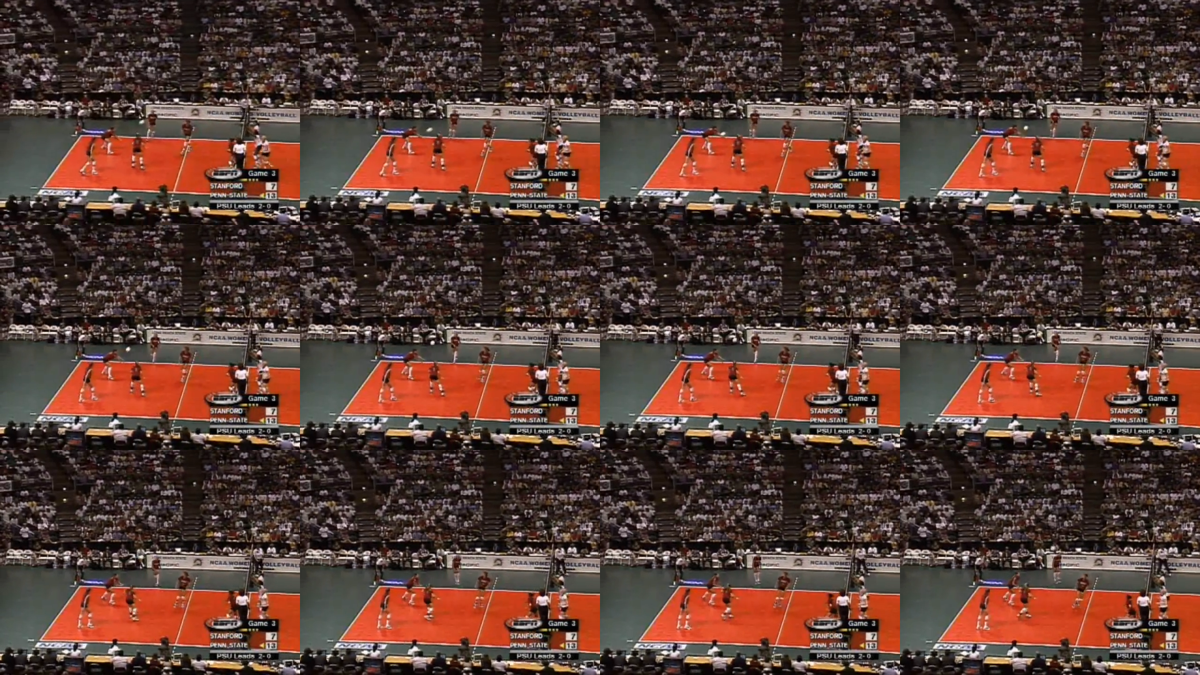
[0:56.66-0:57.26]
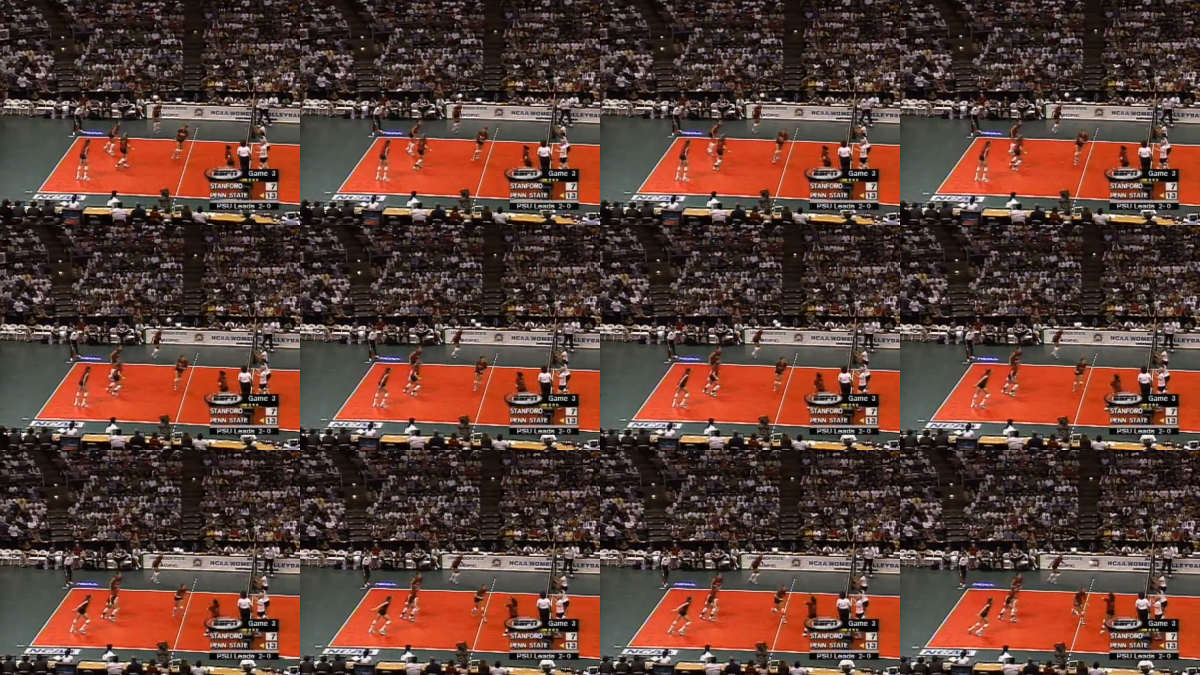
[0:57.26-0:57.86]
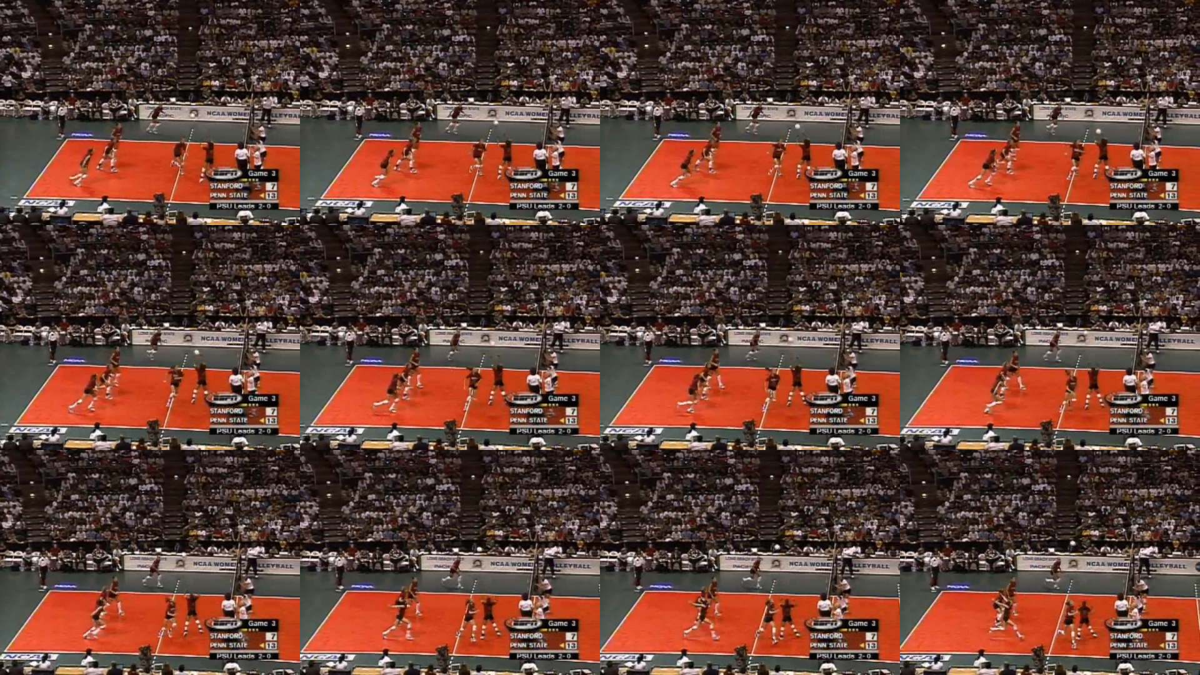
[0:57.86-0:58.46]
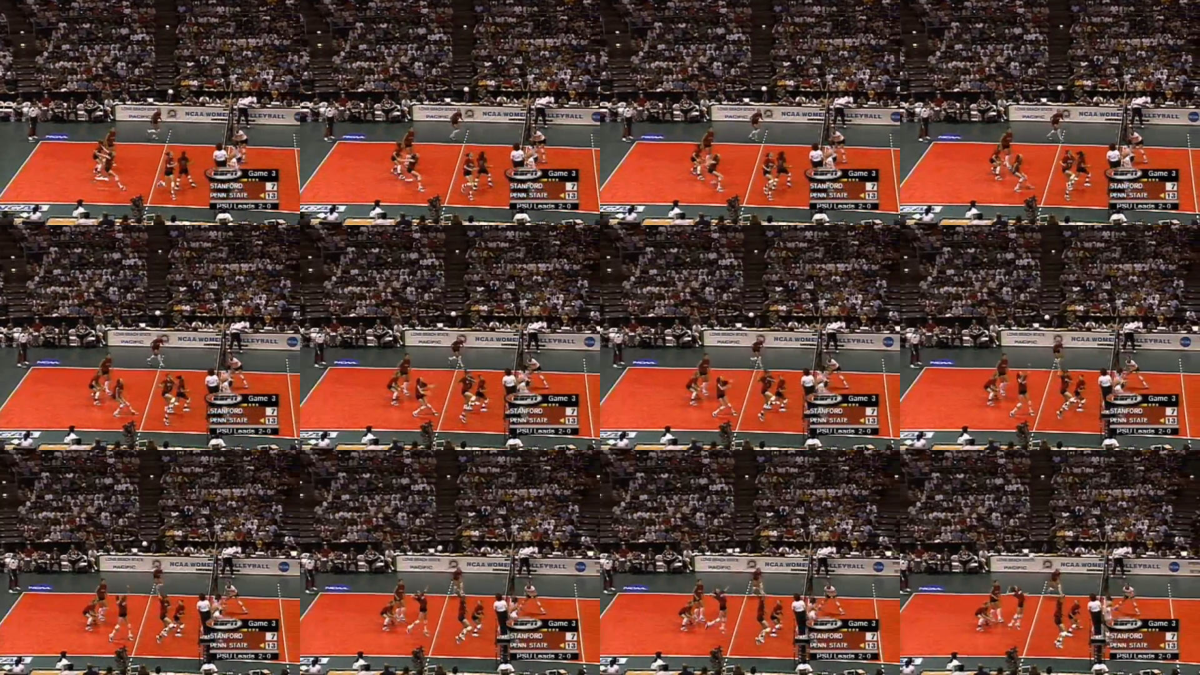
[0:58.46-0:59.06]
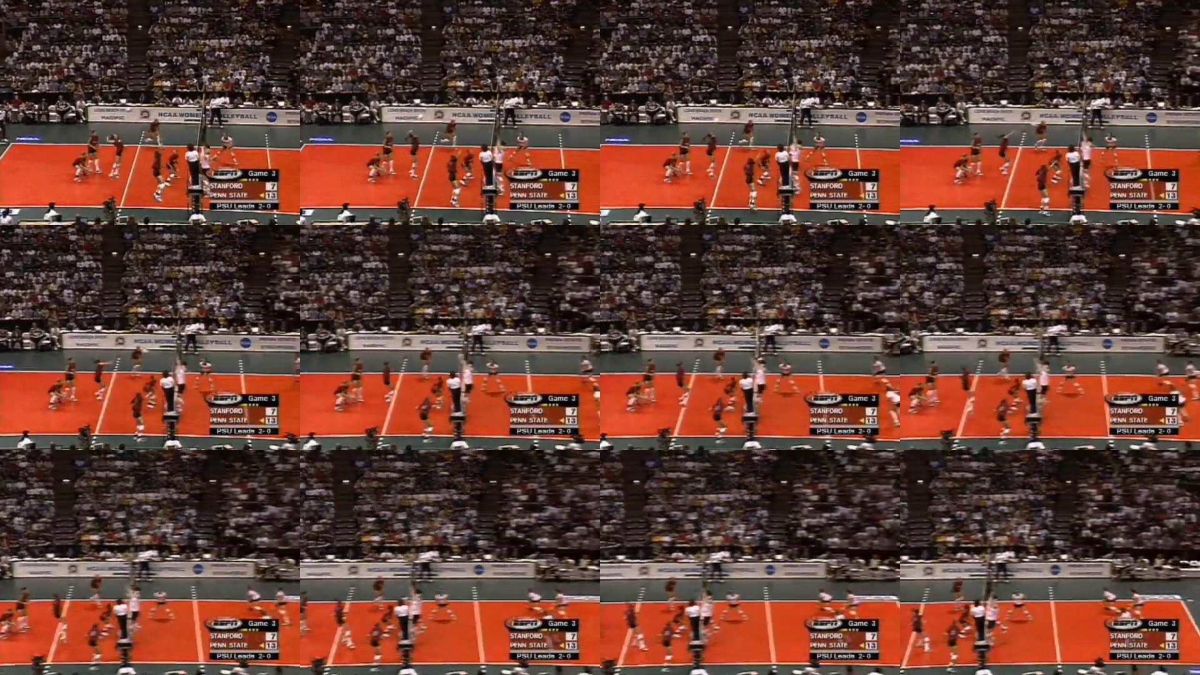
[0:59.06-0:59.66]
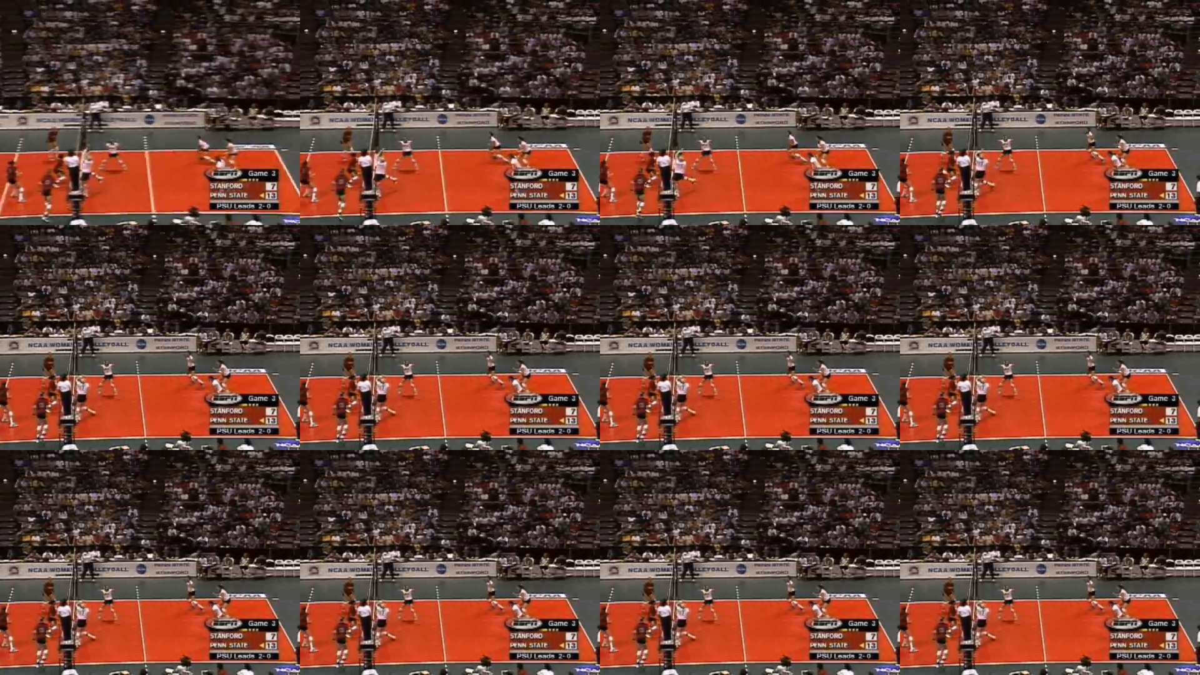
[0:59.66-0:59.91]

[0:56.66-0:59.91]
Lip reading: Nobody's mouth can be seen.